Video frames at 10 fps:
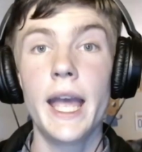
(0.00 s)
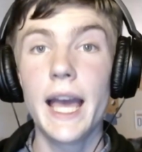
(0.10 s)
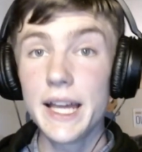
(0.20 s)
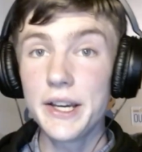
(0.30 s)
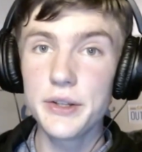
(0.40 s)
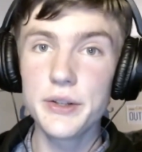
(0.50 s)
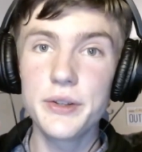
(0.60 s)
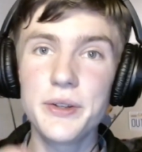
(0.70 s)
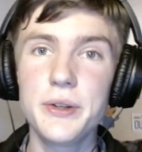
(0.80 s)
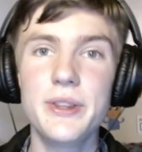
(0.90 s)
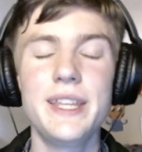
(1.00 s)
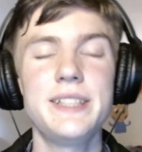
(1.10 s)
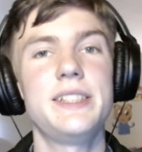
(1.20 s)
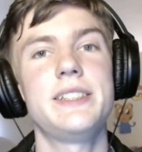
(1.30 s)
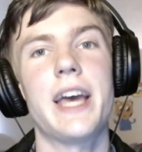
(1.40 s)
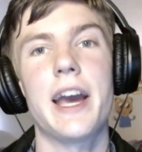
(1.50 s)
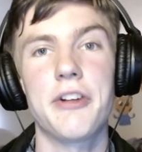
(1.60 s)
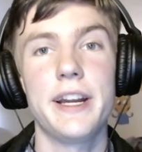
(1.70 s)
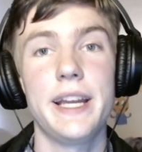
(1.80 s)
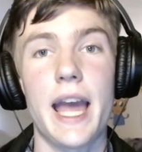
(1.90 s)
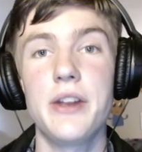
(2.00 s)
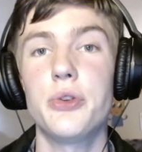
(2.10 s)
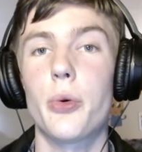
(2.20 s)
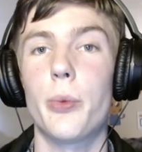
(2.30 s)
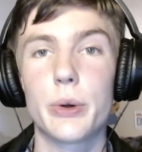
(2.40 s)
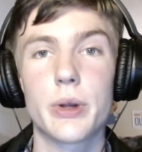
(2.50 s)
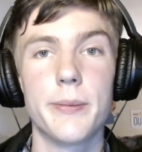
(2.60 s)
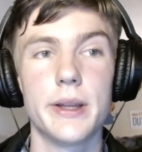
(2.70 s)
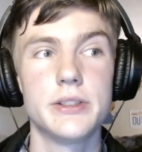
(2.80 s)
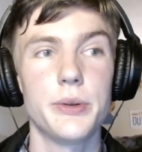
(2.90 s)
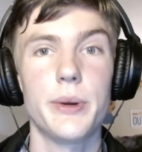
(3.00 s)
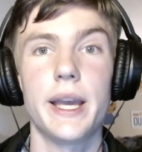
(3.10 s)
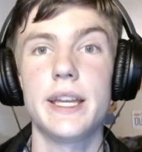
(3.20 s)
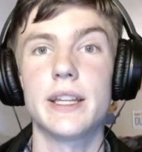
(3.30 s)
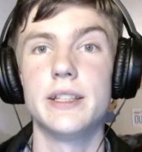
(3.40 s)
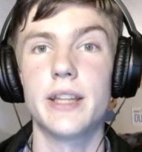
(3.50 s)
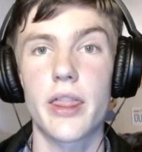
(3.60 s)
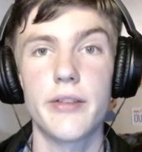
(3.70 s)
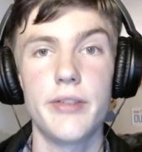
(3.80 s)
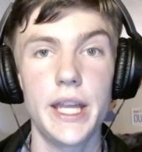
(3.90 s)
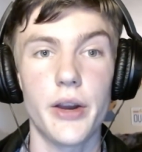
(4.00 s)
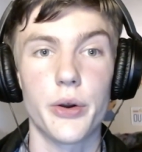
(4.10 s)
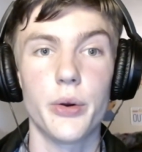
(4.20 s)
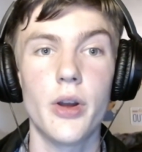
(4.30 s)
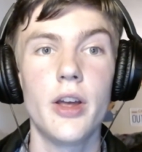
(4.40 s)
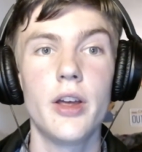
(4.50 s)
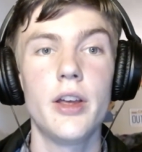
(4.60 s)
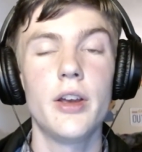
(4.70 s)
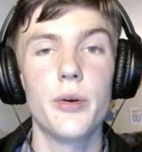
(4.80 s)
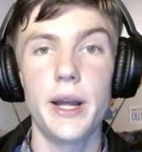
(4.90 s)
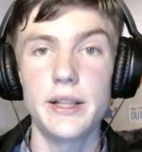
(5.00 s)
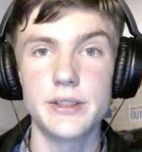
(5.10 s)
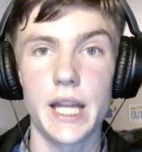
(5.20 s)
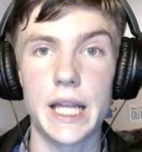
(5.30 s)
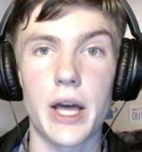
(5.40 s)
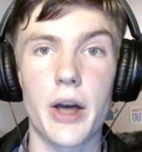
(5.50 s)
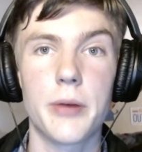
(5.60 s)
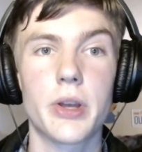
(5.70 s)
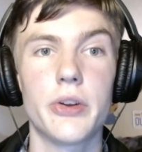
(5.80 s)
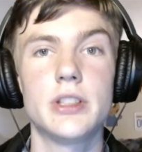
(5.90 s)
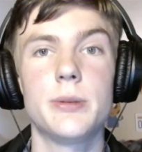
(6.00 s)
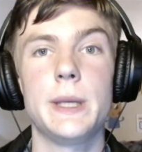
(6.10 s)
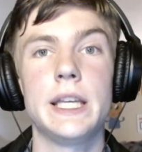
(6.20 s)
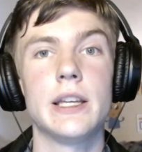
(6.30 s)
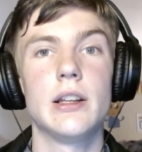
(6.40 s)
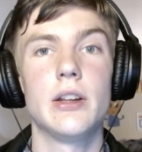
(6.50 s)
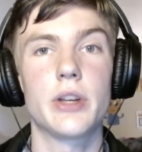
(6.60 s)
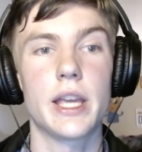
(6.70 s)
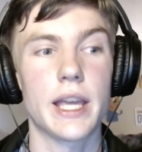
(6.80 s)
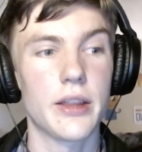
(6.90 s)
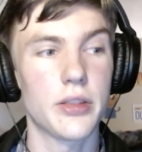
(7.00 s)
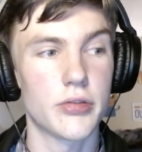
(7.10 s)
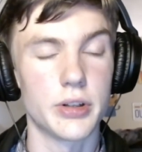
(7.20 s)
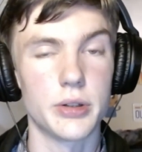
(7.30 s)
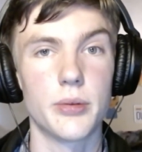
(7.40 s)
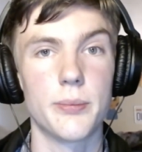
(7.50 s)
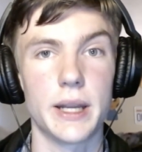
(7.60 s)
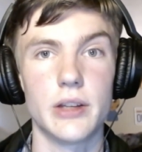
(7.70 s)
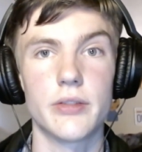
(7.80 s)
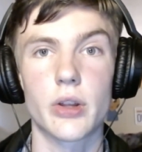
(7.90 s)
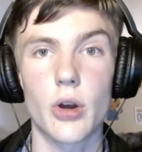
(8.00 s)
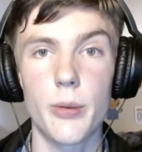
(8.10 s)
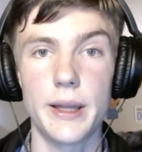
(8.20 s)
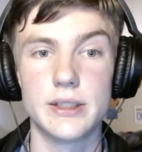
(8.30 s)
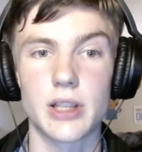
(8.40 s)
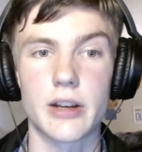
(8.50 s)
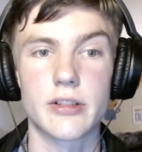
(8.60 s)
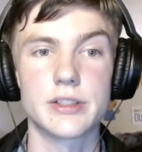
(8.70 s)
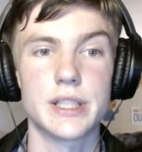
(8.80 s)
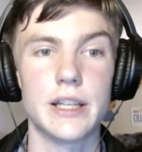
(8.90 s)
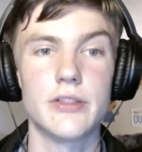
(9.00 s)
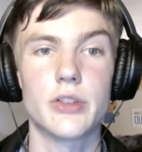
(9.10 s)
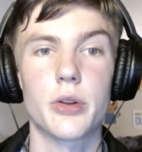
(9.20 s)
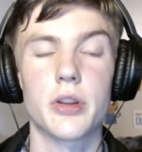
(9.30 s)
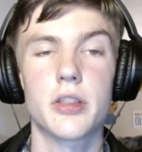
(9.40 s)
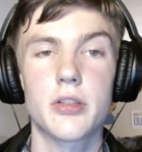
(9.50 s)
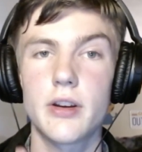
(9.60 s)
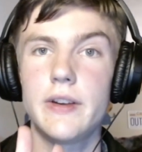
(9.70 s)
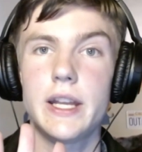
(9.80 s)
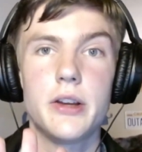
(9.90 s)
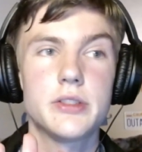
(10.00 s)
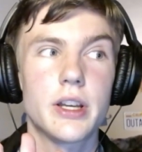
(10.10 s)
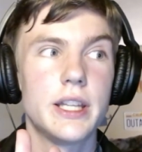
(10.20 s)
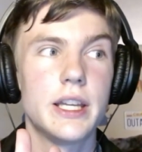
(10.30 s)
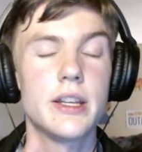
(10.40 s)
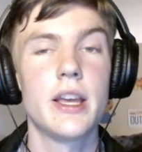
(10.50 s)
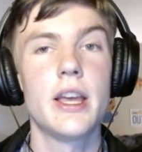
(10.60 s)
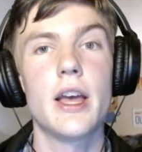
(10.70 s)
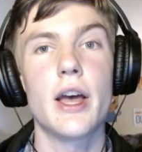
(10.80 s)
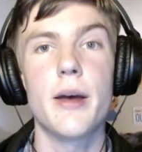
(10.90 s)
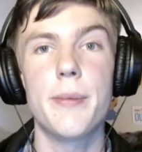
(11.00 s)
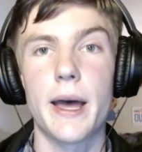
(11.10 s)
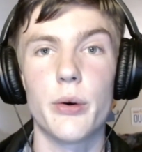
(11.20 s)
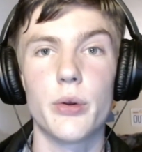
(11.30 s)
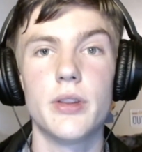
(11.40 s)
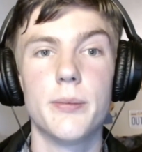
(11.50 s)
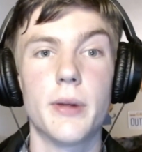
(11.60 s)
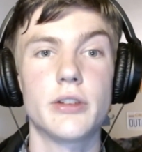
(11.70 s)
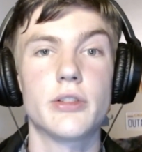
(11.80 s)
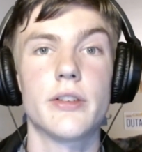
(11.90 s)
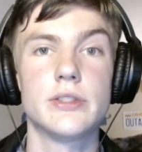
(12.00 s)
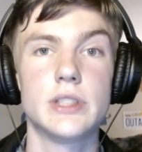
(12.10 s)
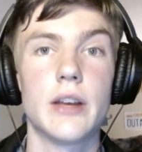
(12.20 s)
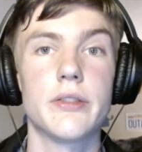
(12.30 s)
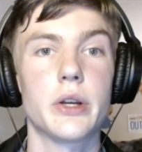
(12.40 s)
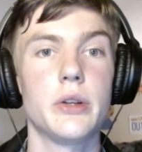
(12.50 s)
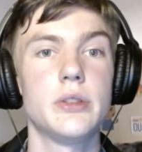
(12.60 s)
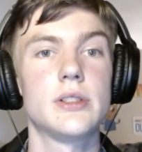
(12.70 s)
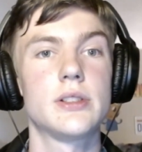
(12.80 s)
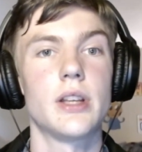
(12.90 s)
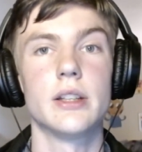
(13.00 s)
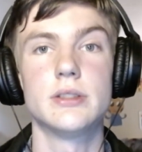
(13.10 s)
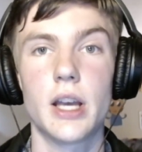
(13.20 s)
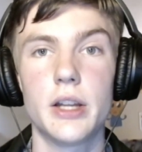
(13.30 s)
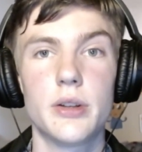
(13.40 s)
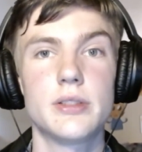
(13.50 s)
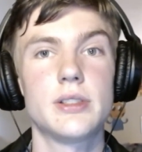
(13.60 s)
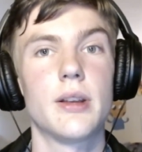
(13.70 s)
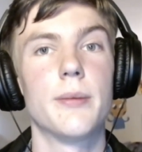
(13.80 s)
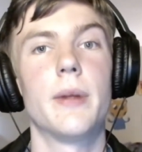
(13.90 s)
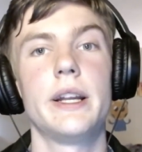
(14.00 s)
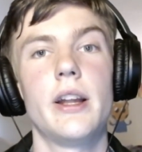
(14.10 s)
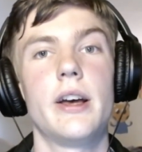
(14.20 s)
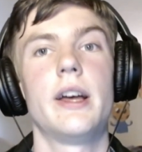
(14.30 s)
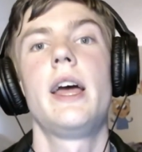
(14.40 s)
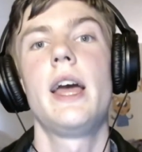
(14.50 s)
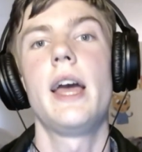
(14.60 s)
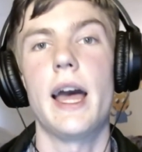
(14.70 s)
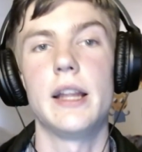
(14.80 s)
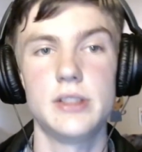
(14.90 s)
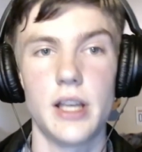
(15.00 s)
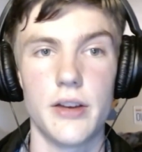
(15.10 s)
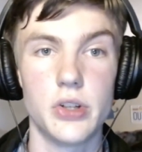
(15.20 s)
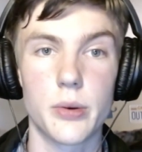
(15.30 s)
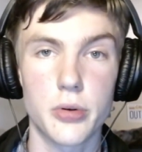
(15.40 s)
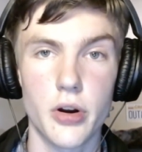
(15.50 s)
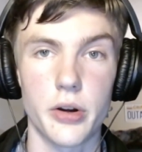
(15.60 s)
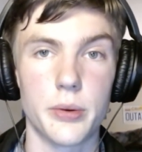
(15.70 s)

Hello, this is Harry and welcome to another video, where today I'm going to be looking through many of the comments I received on the 3 videos I did about the Minecraft server hosts Aternos, Minehut and server.pro.